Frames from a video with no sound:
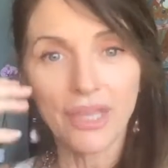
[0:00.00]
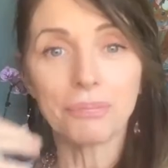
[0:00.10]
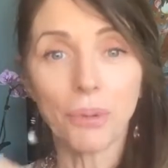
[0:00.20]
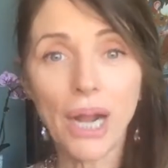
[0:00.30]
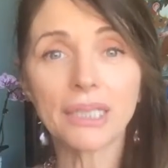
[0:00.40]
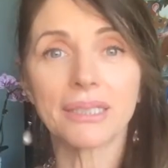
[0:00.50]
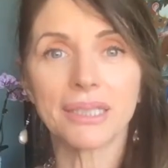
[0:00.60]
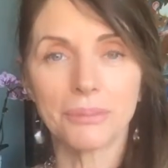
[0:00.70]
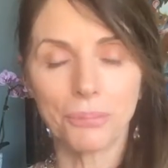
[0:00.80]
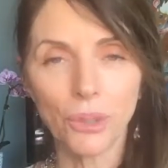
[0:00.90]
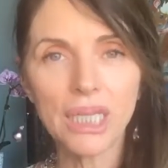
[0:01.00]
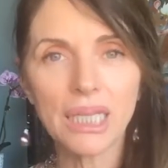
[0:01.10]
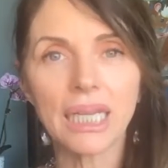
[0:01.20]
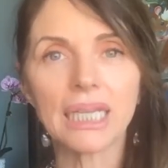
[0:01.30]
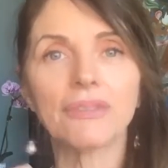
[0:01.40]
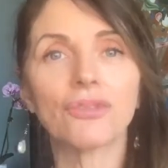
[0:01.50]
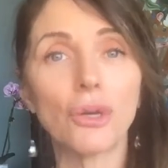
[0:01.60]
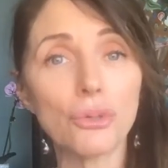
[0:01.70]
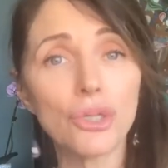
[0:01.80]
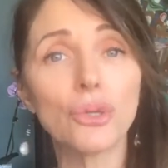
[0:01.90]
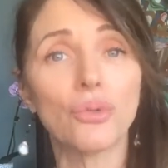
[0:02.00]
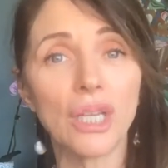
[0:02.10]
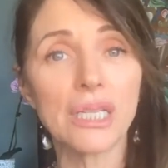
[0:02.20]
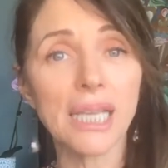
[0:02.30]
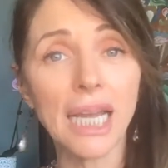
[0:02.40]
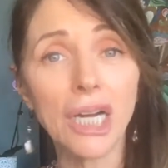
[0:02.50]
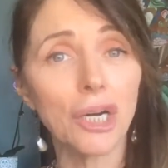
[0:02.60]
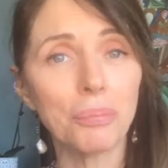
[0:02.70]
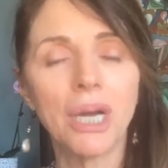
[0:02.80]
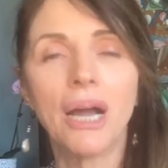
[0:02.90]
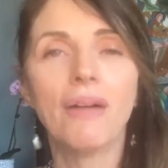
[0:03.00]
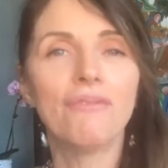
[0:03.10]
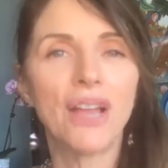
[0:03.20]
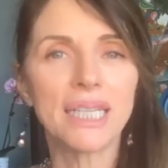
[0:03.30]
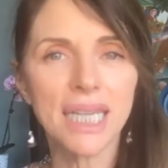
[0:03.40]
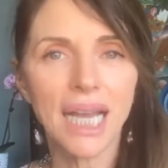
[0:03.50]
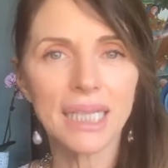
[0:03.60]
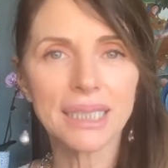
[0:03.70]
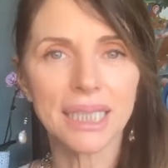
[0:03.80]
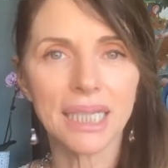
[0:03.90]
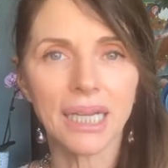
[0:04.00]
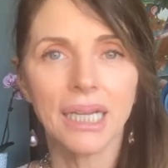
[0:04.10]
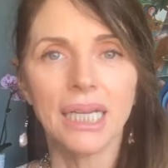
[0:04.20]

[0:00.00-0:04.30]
practice the breathing. And if those two things help, fantastic.